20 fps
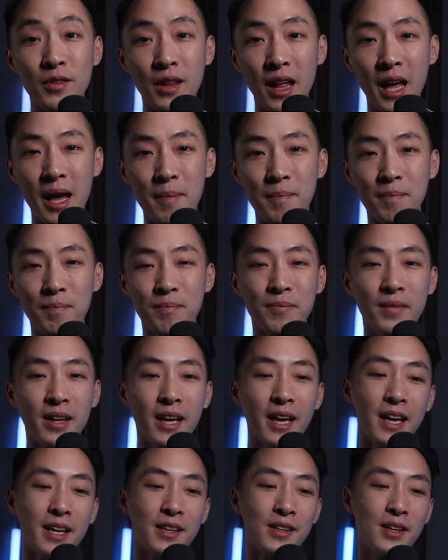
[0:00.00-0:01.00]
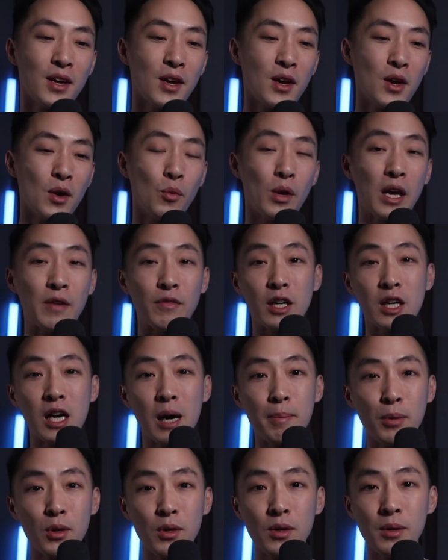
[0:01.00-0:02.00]
phlegm. And we have a
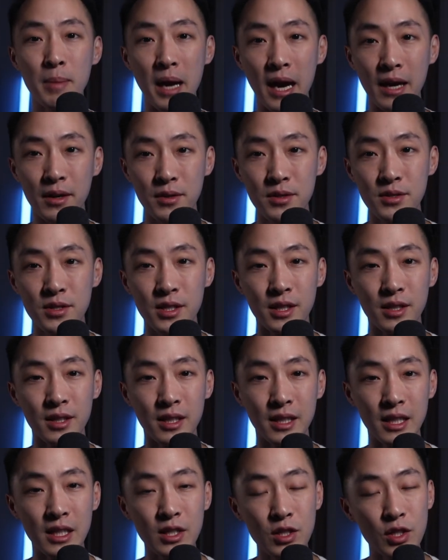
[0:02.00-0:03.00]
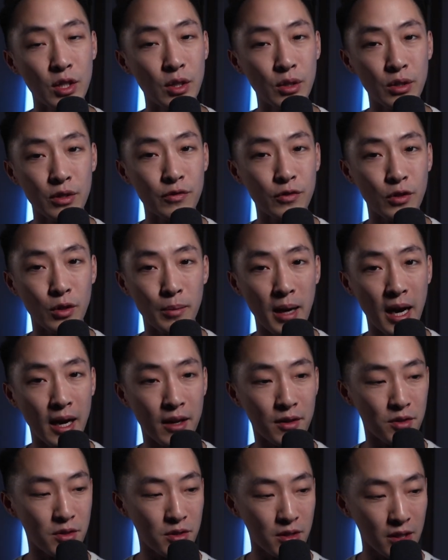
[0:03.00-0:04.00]
couple patterns in the interior full
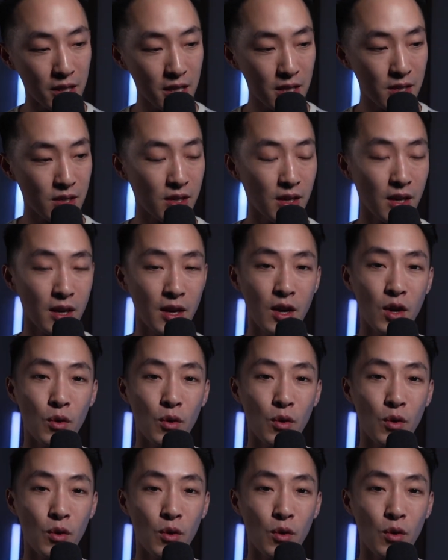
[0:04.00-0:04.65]
patterns list,